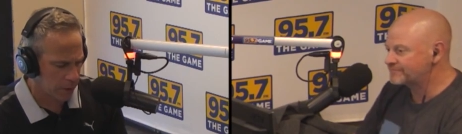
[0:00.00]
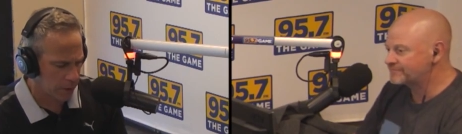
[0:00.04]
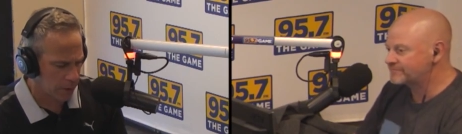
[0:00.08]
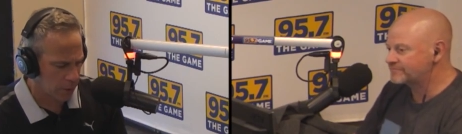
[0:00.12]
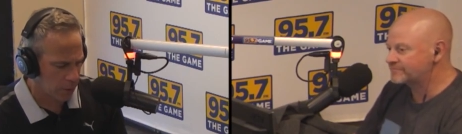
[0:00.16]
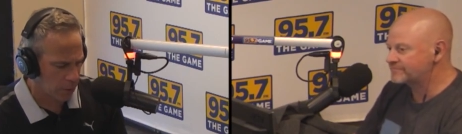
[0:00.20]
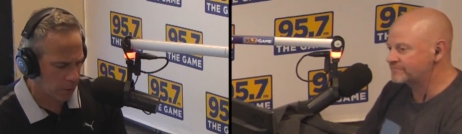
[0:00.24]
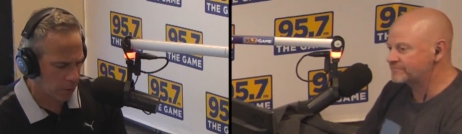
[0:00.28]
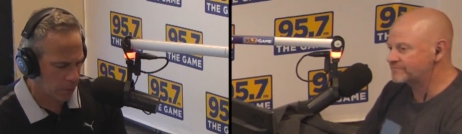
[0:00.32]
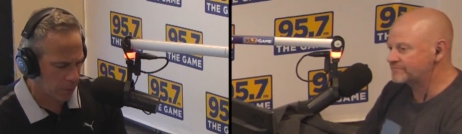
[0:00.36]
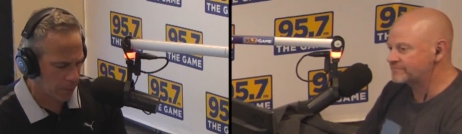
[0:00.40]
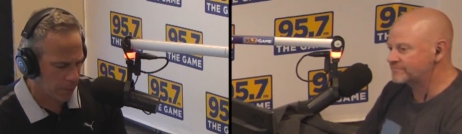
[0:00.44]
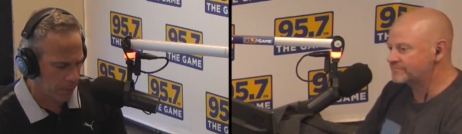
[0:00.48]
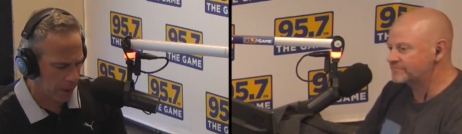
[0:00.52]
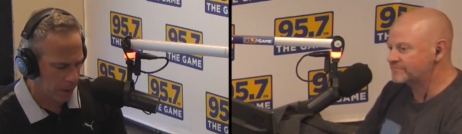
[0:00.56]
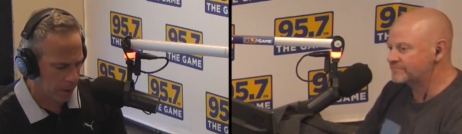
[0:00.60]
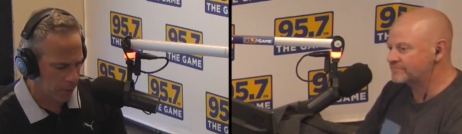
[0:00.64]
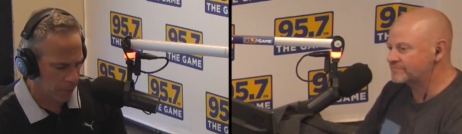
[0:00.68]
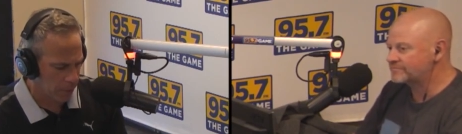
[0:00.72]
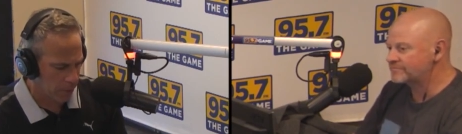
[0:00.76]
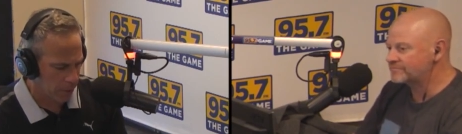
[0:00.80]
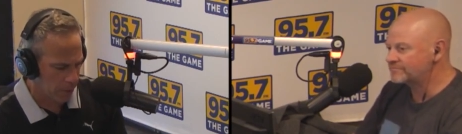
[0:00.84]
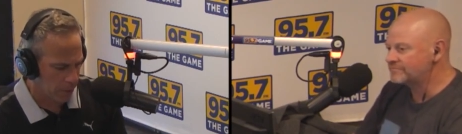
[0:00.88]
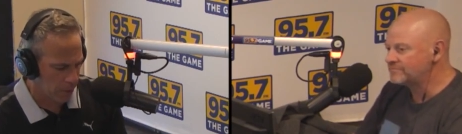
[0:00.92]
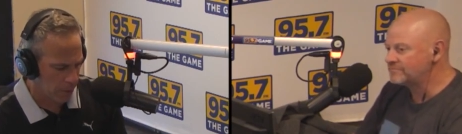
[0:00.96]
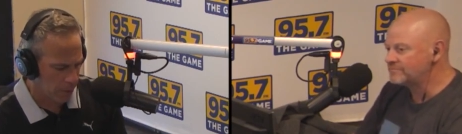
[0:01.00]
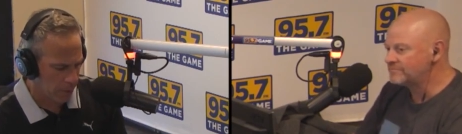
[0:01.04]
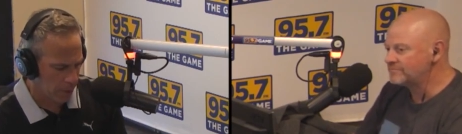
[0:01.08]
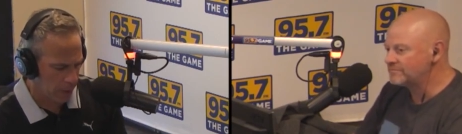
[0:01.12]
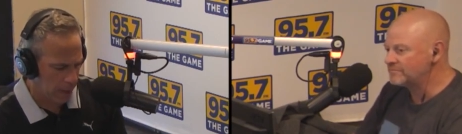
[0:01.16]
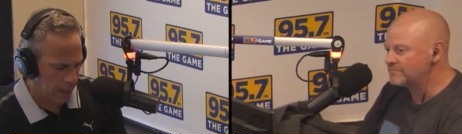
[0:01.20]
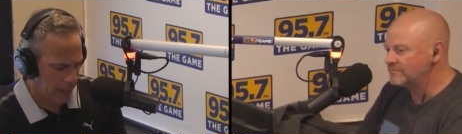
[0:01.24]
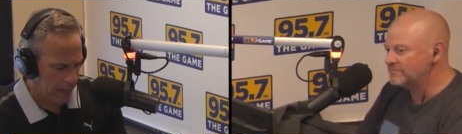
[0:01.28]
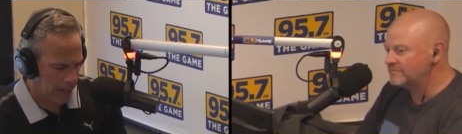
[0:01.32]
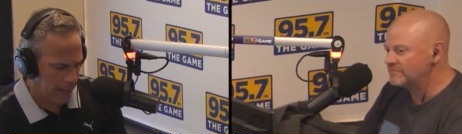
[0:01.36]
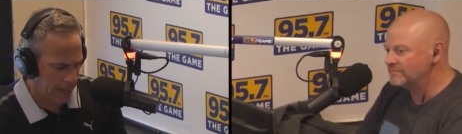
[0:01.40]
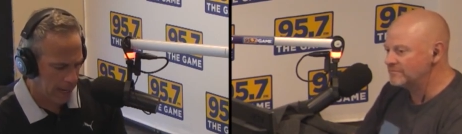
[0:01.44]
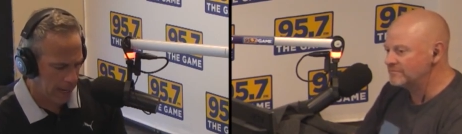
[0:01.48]
Speaker 1: total payroll
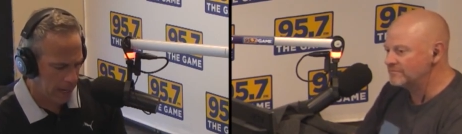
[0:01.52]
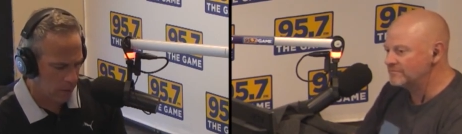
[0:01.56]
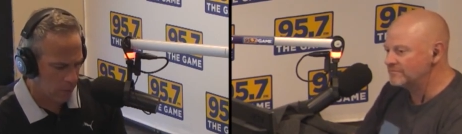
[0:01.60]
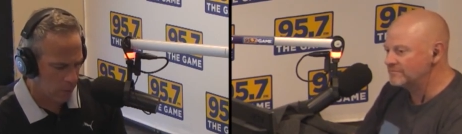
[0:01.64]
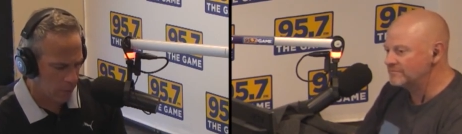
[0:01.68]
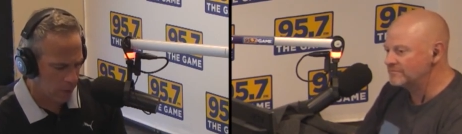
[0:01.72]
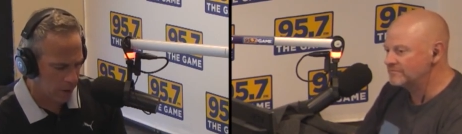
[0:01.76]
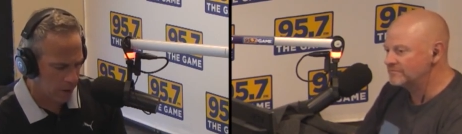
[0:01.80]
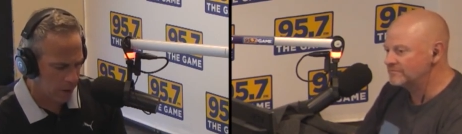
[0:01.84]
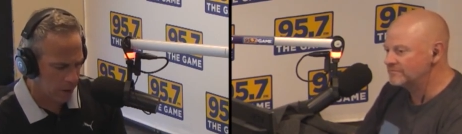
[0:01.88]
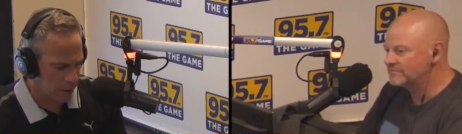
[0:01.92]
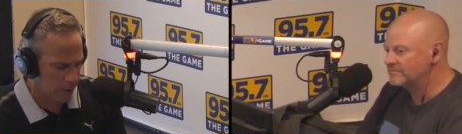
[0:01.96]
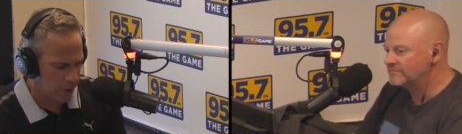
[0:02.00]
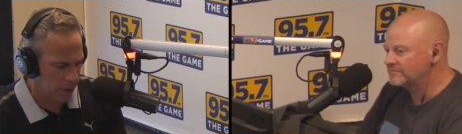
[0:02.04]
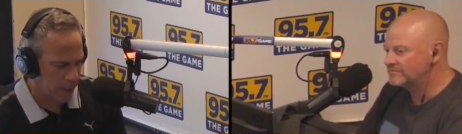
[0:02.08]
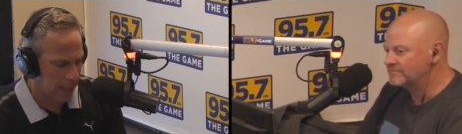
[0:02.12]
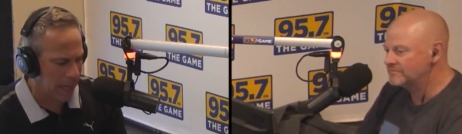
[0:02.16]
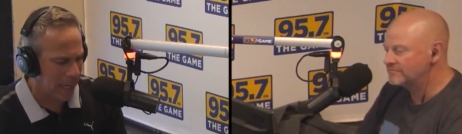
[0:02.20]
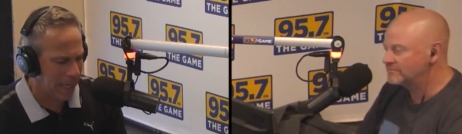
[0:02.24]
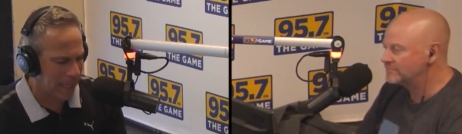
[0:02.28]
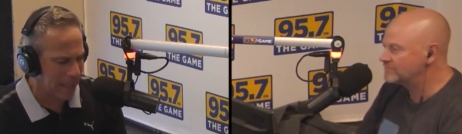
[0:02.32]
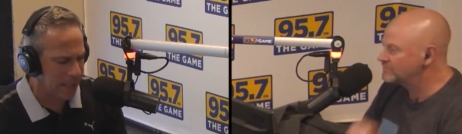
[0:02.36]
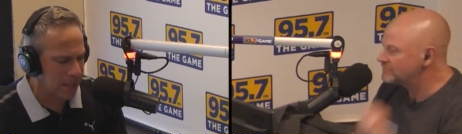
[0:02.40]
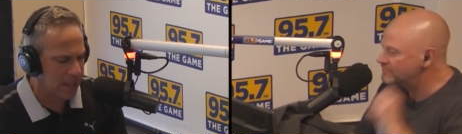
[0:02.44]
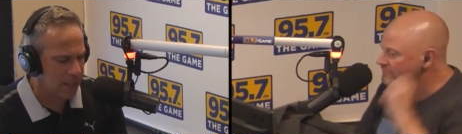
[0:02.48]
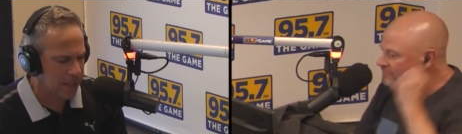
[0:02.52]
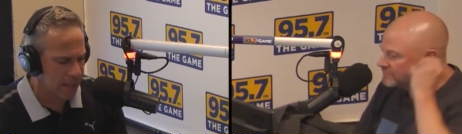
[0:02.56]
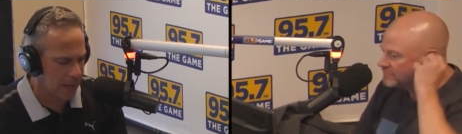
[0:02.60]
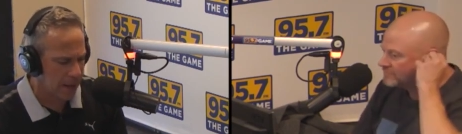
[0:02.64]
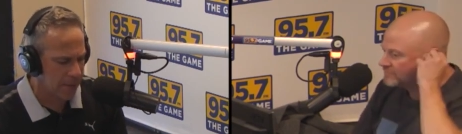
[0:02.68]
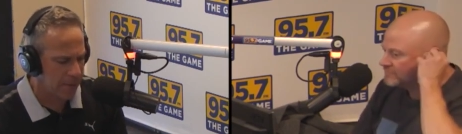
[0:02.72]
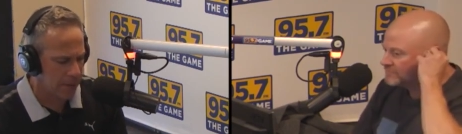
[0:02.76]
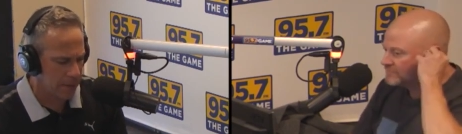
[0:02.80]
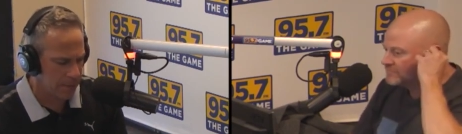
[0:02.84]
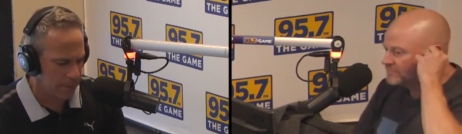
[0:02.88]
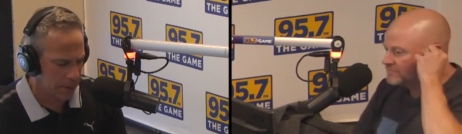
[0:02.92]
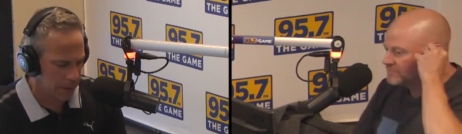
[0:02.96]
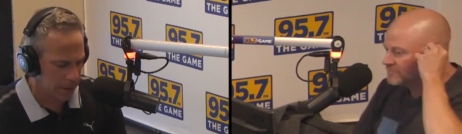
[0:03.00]
at one hundred eighty-seven
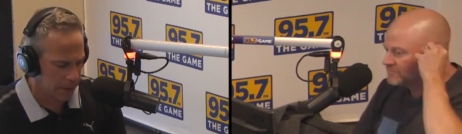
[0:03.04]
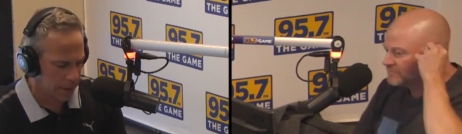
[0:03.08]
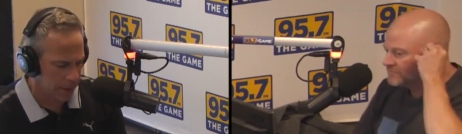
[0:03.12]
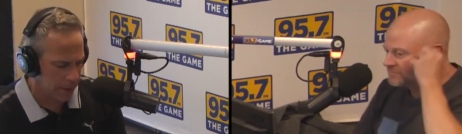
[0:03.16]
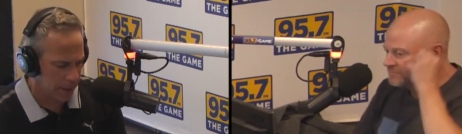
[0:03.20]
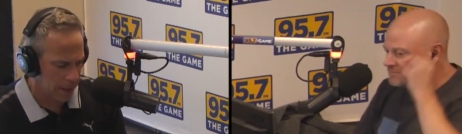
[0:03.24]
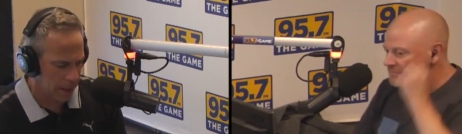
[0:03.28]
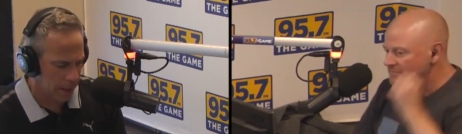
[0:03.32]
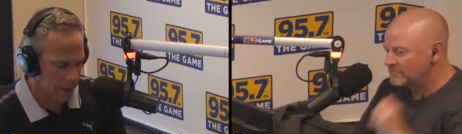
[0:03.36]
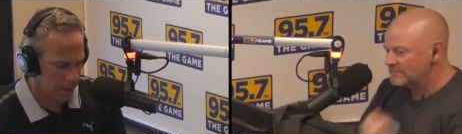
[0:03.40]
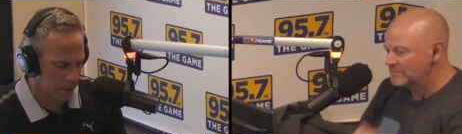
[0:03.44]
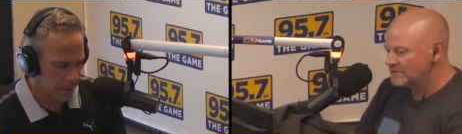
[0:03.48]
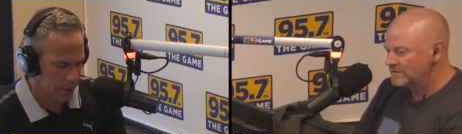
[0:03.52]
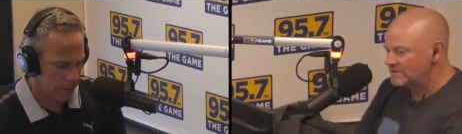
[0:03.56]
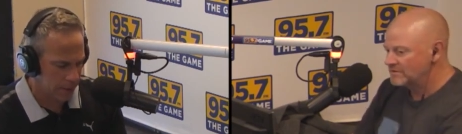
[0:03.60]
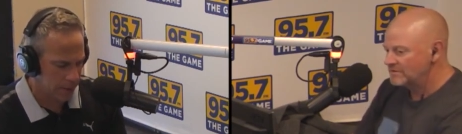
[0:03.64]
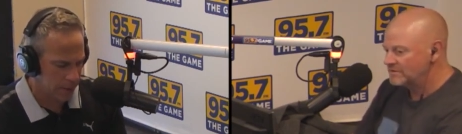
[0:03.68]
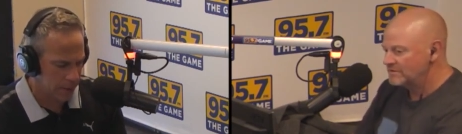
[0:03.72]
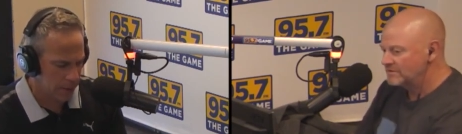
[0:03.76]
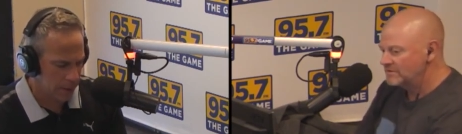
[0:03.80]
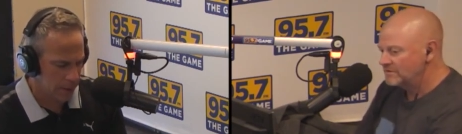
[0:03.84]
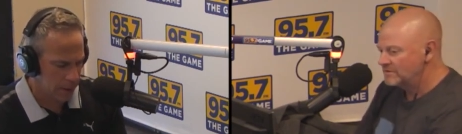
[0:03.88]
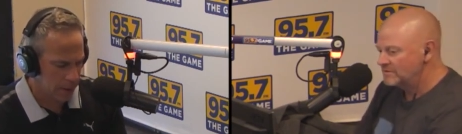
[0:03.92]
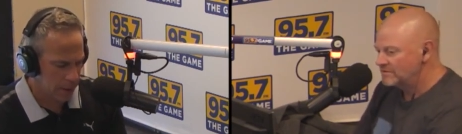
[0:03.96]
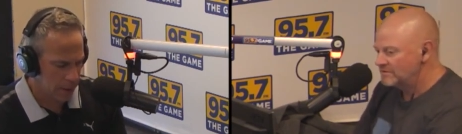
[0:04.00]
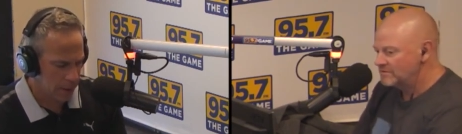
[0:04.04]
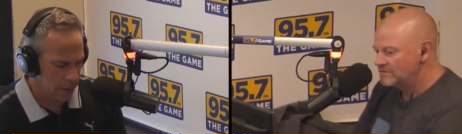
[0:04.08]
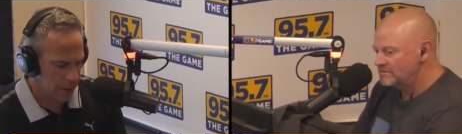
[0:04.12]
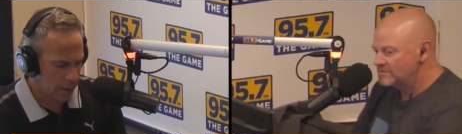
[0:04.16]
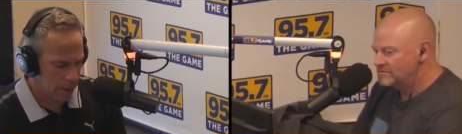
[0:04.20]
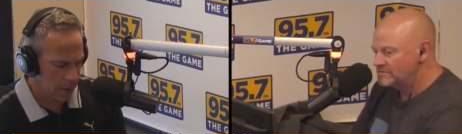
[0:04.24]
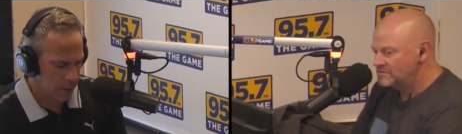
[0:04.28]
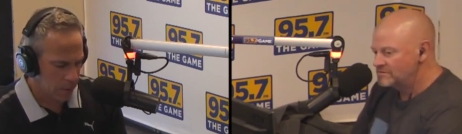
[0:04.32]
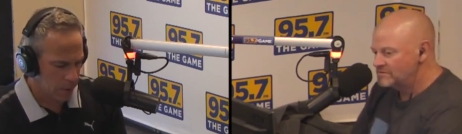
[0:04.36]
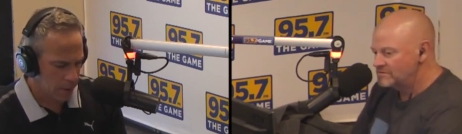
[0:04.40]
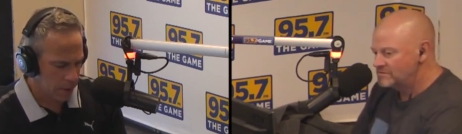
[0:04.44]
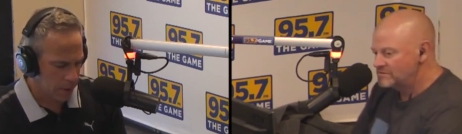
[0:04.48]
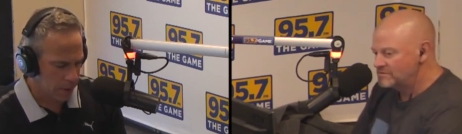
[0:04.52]
million dollars. one
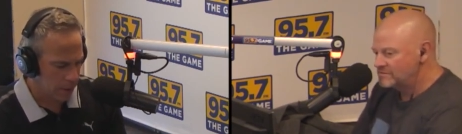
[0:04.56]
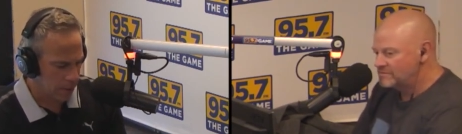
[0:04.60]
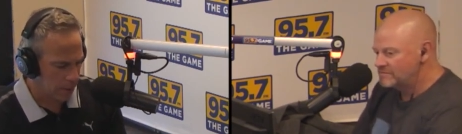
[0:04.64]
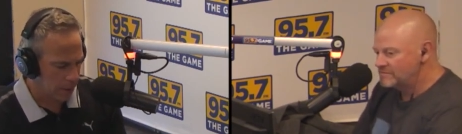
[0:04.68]
hundred